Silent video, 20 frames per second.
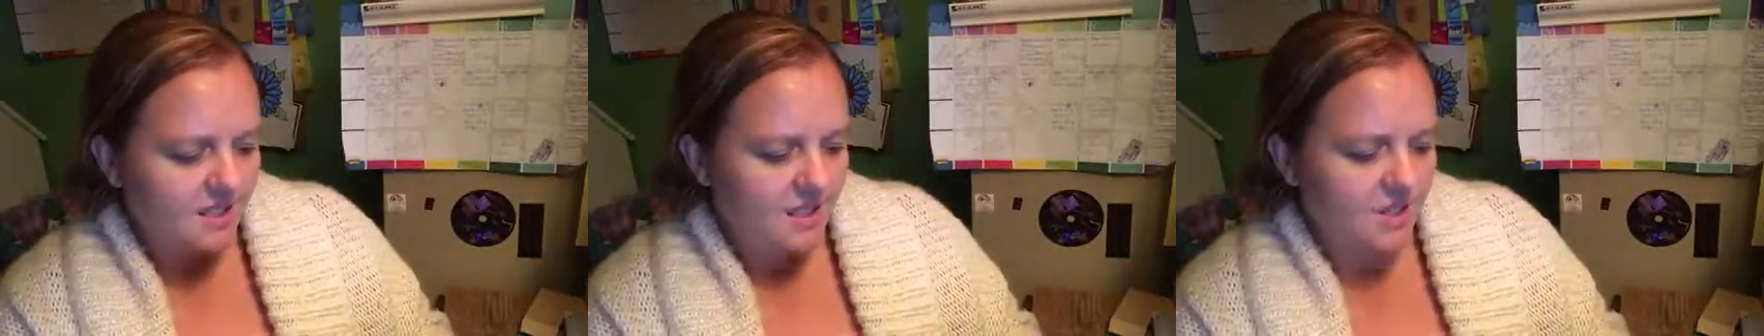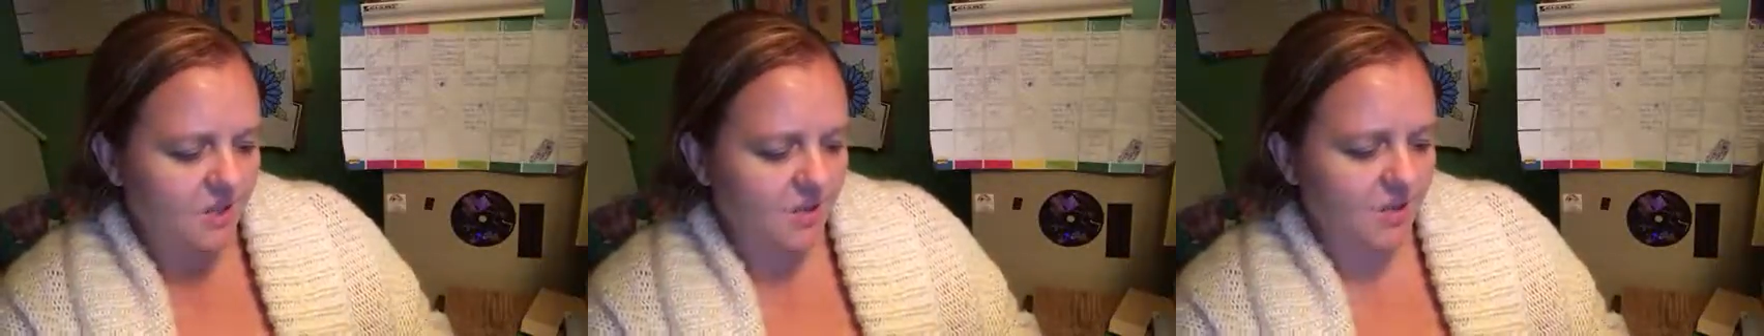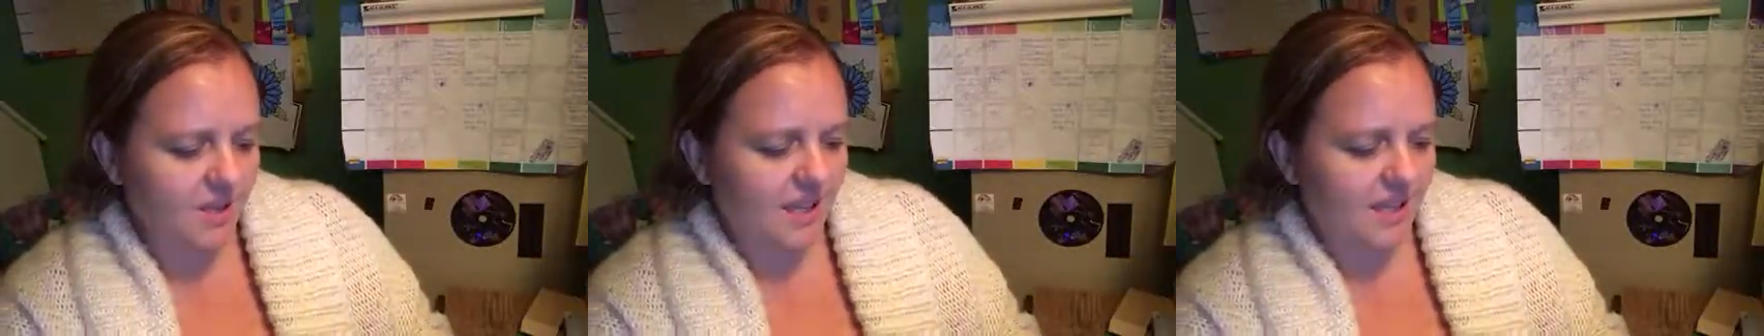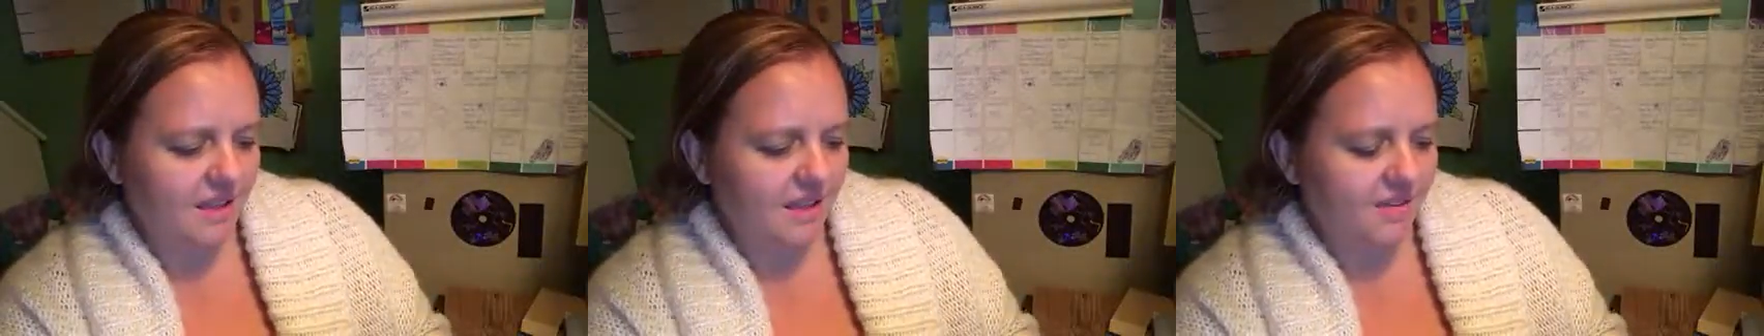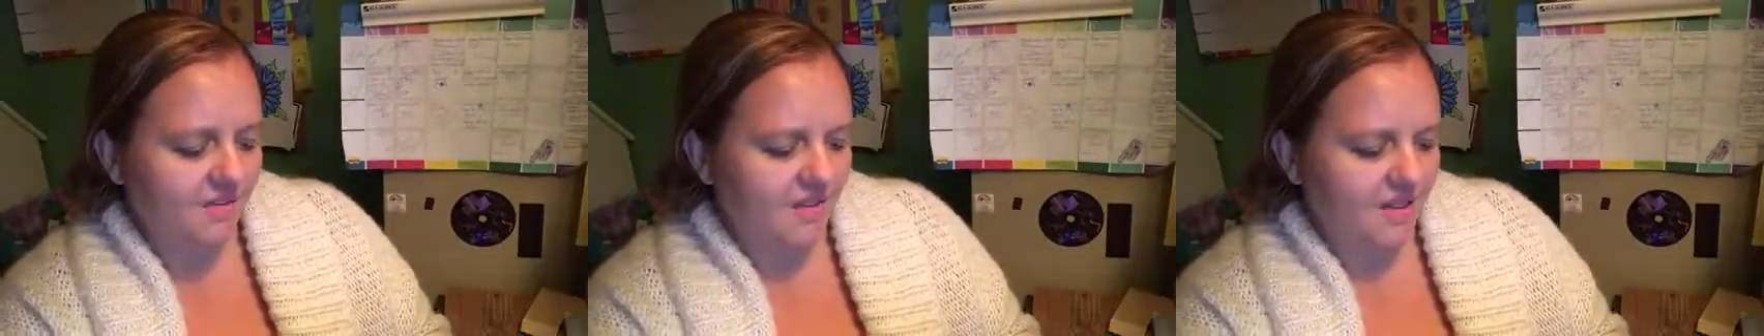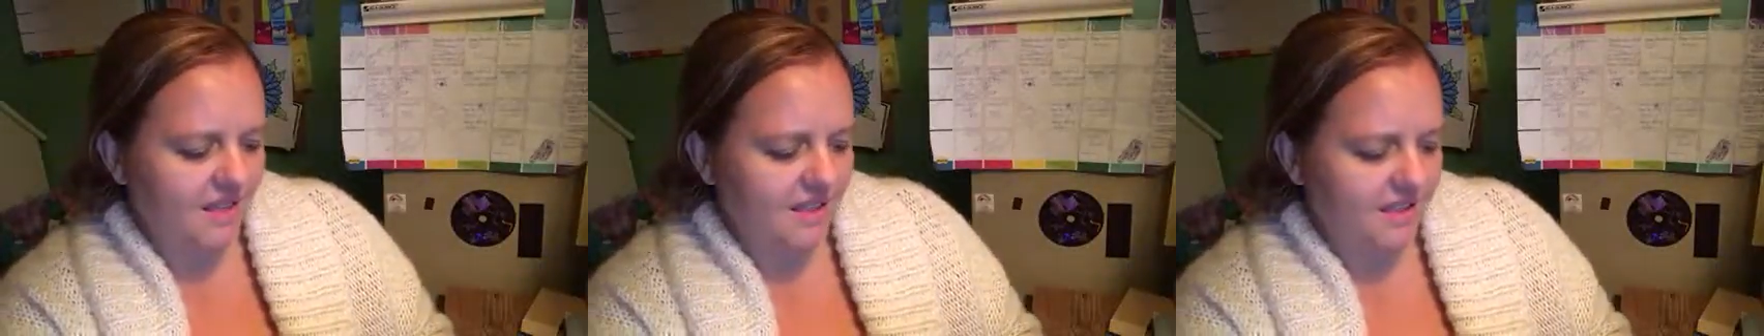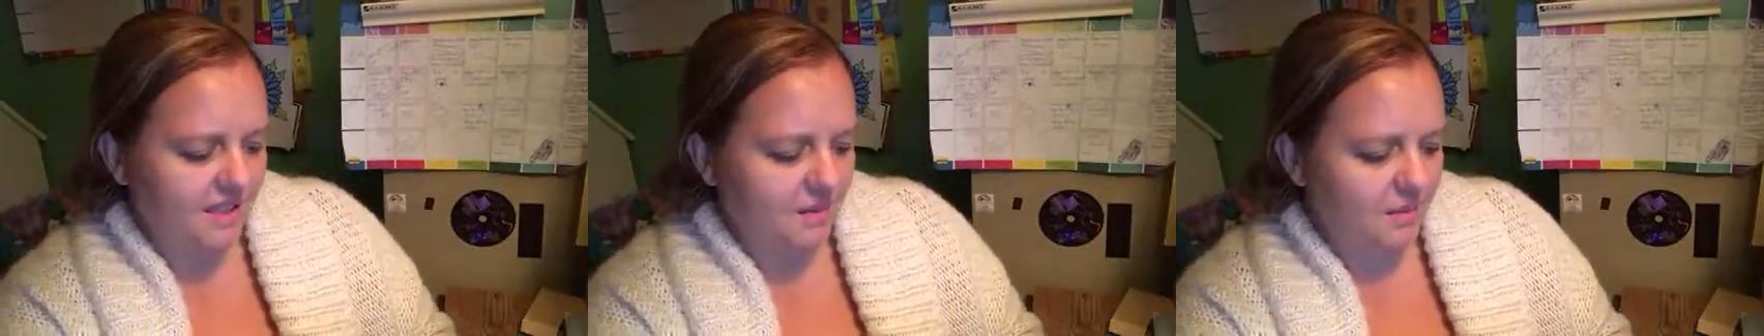I do like the
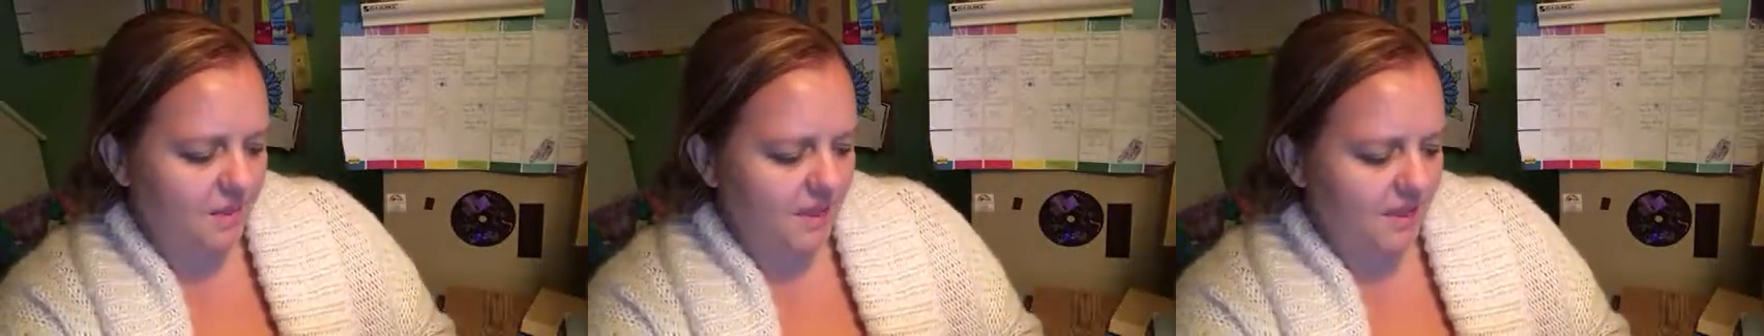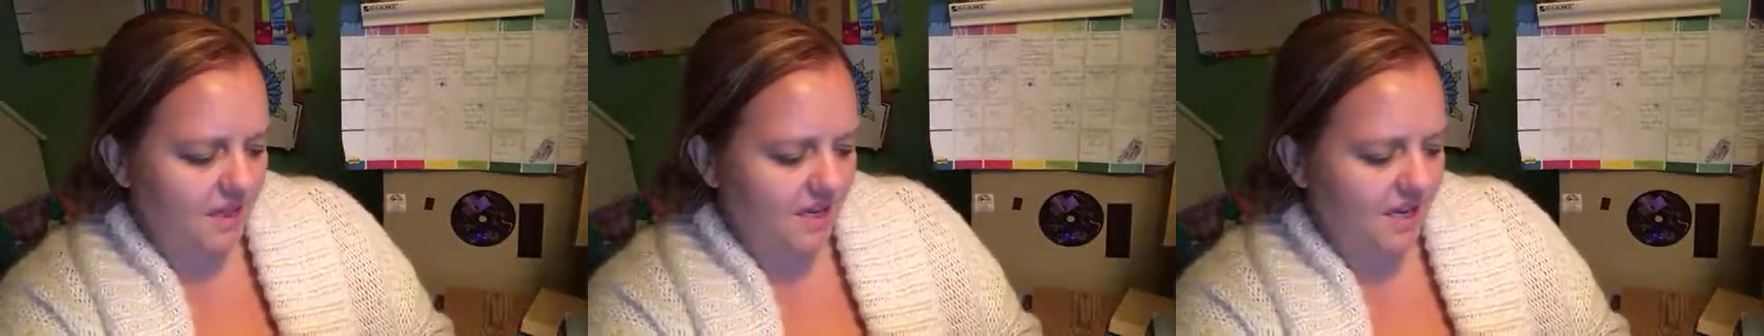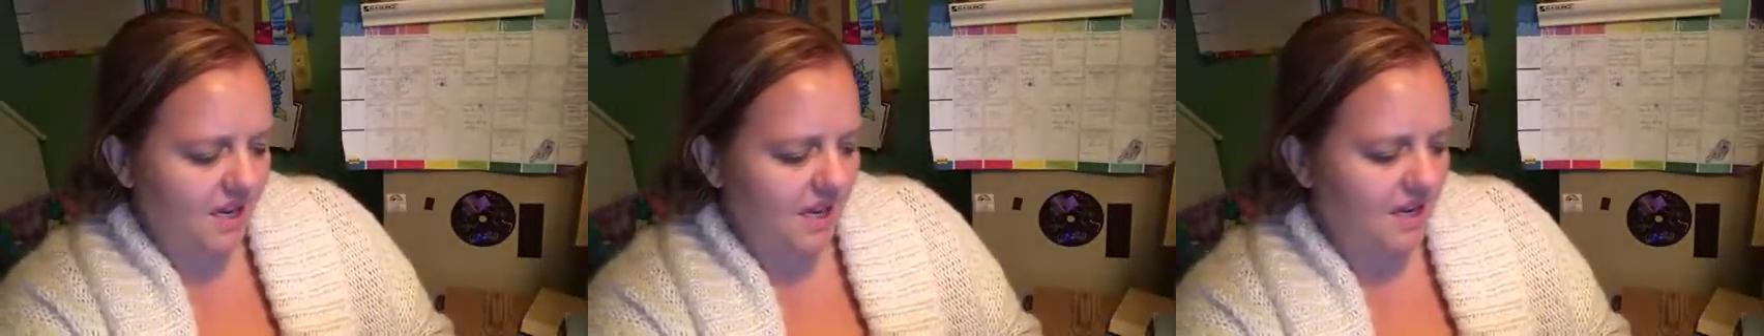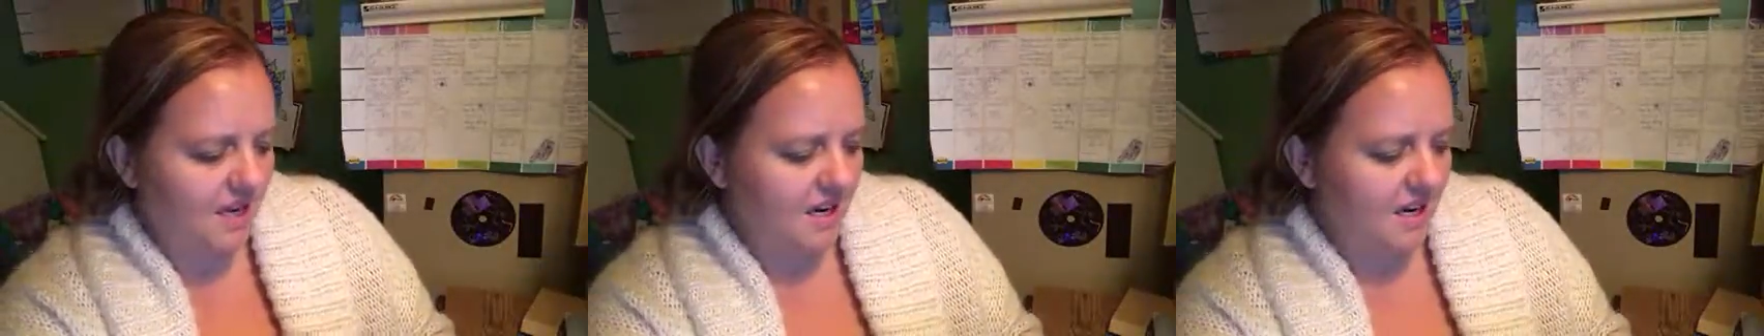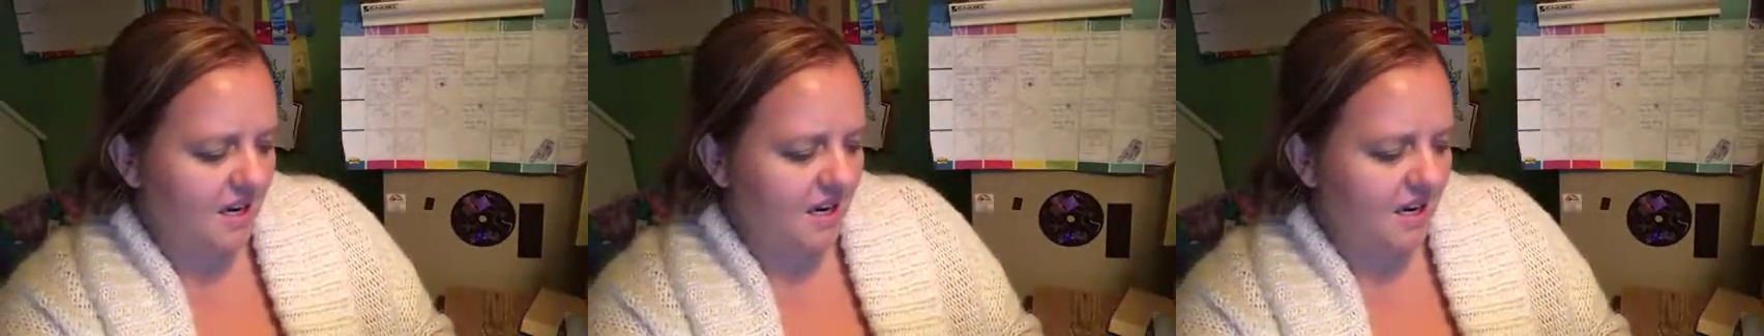flexibility